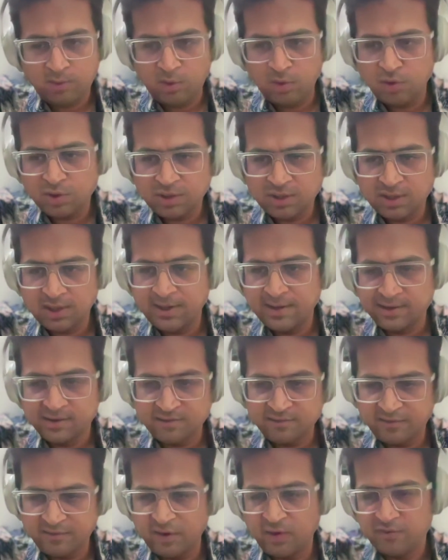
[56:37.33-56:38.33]
a more
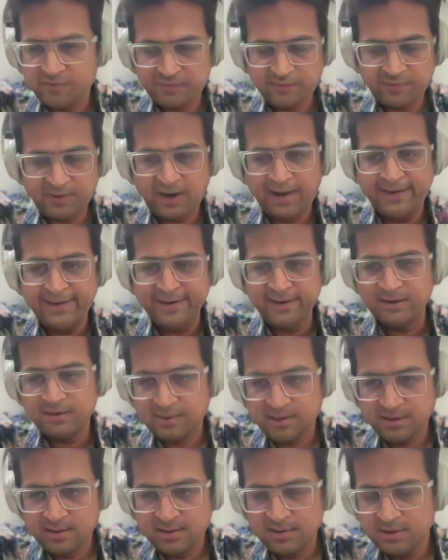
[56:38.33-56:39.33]
clearer way of
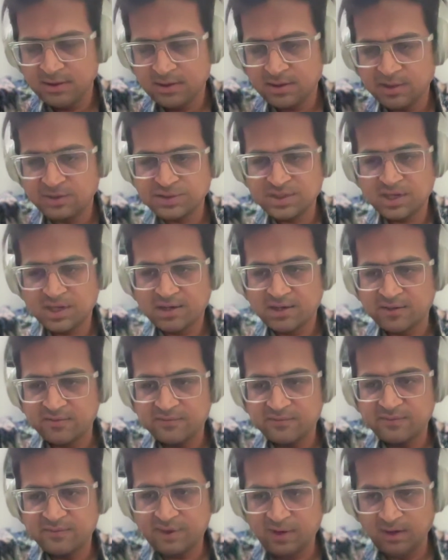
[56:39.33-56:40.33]
adding
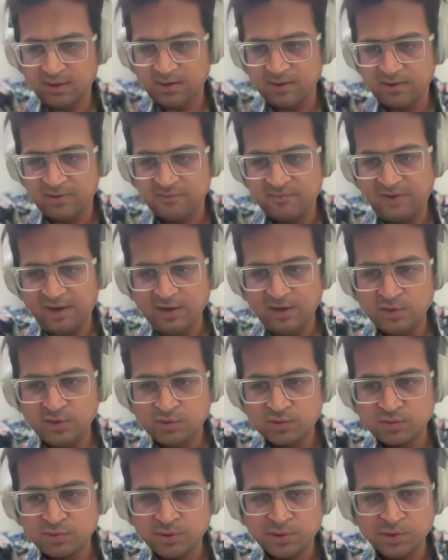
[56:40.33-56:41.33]
constructive
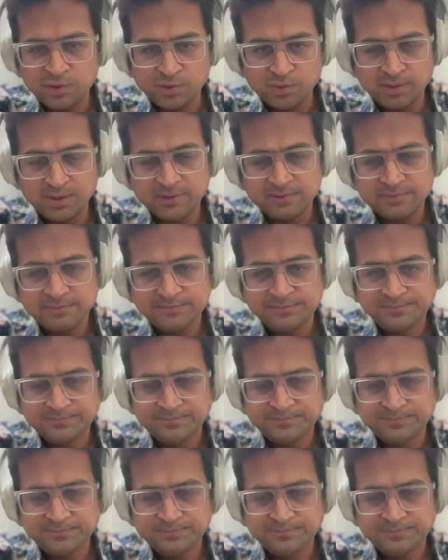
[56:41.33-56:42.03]
value to what you're doing.